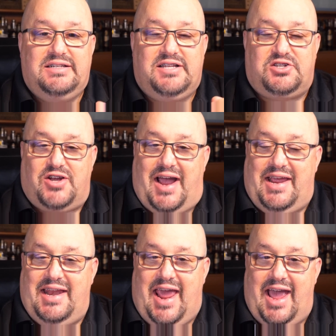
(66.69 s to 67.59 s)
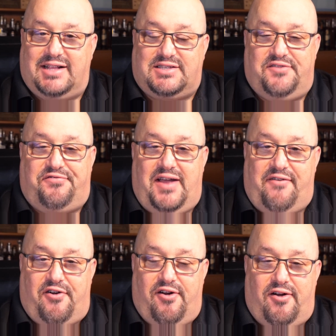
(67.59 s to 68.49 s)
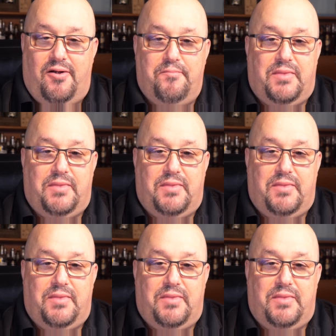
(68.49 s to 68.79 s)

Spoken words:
to try to enhance the flavor